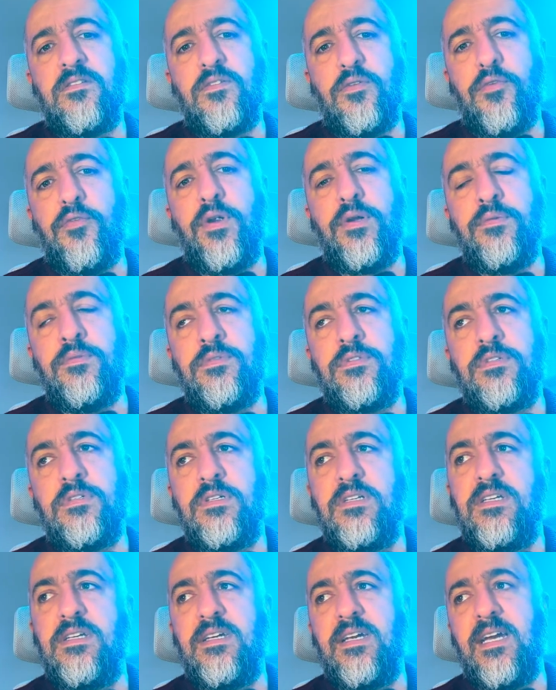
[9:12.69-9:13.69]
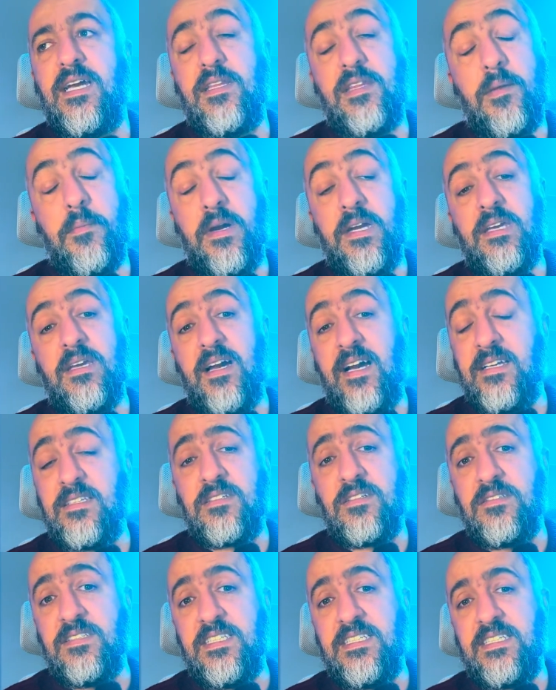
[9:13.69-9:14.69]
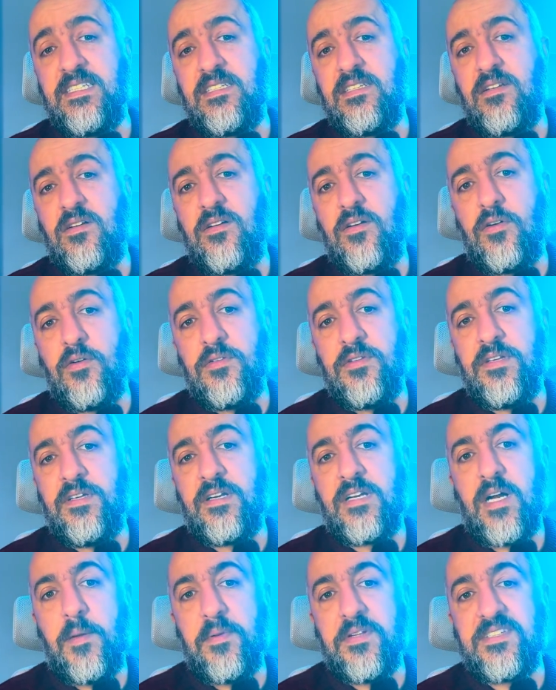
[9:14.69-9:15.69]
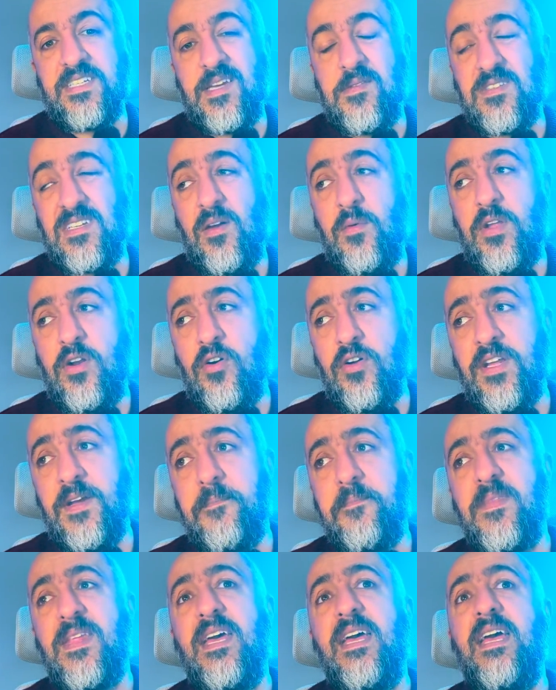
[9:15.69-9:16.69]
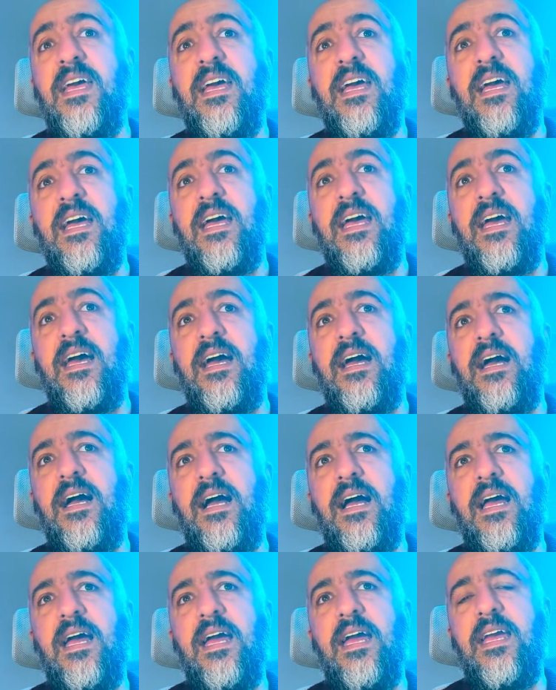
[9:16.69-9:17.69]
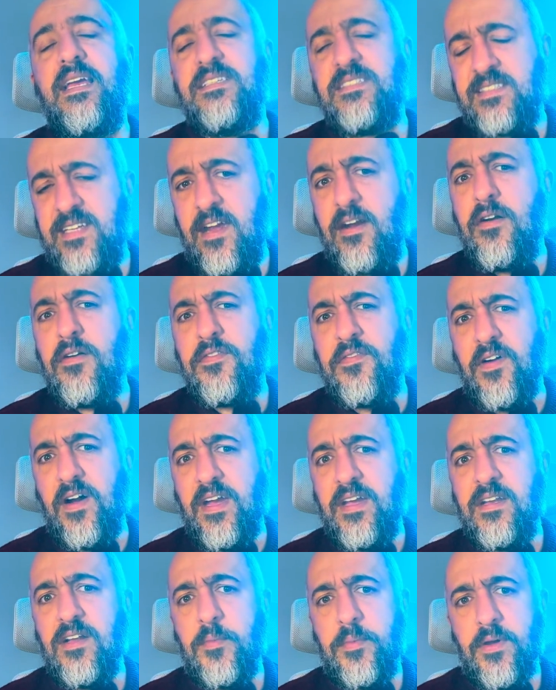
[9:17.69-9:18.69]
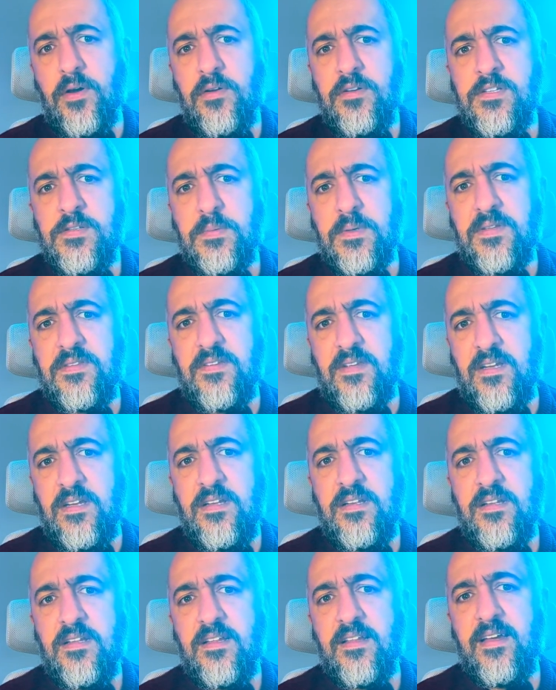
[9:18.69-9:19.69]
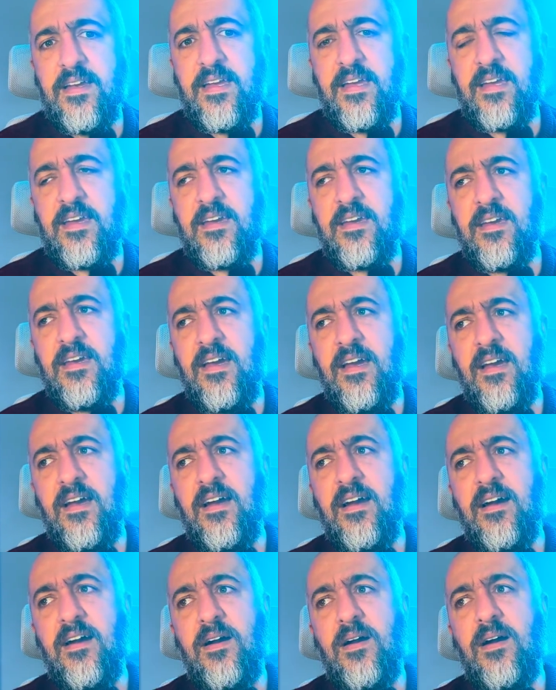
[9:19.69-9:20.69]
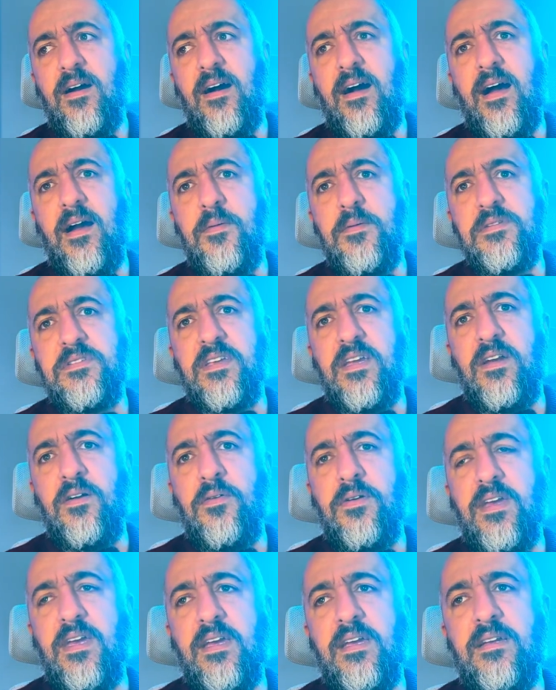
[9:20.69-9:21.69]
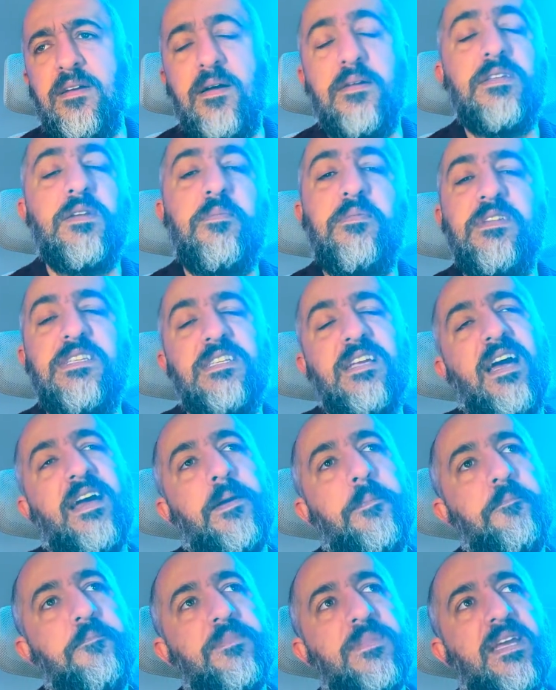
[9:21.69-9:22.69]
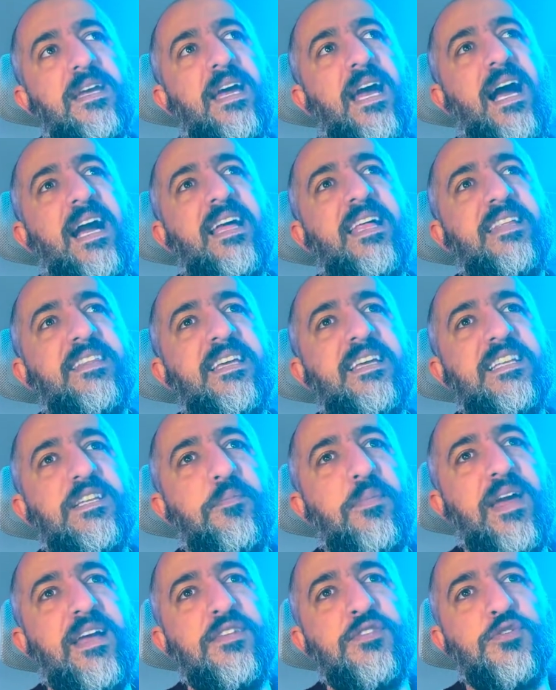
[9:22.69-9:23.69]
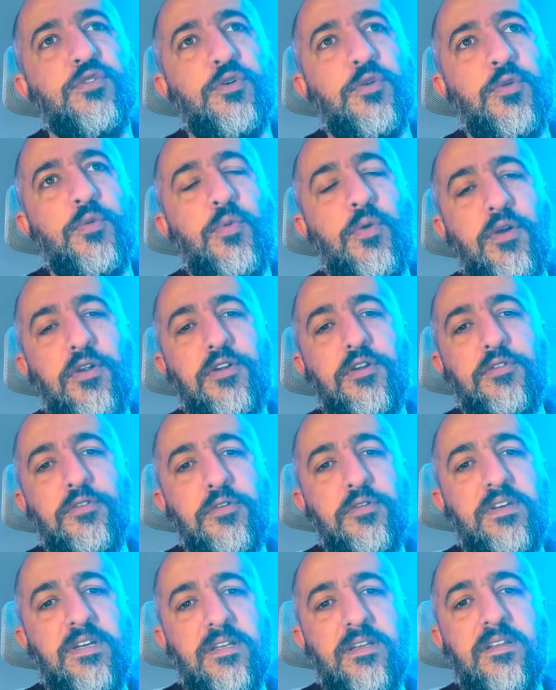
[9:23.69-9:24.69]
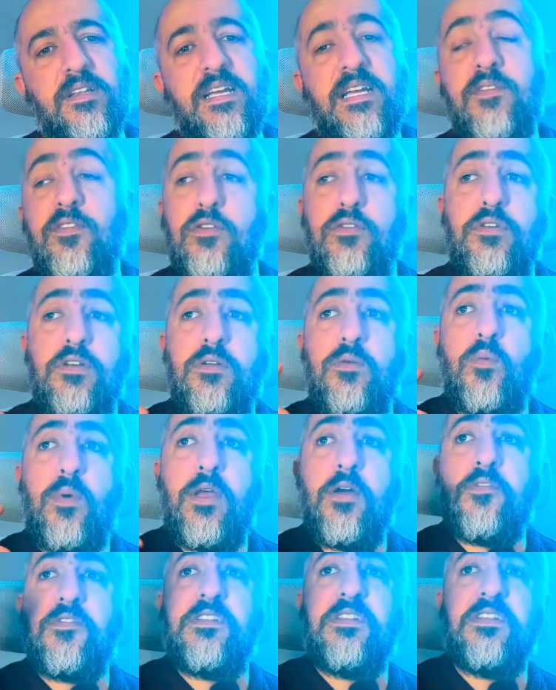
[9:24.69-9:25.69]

go round. They might. I certainly didn't on the couple of times I went on it. It's terrifying, I'll be honest with you. Like, I was like, okay, I think it depends on where you're looking. Like, if you're looking way off into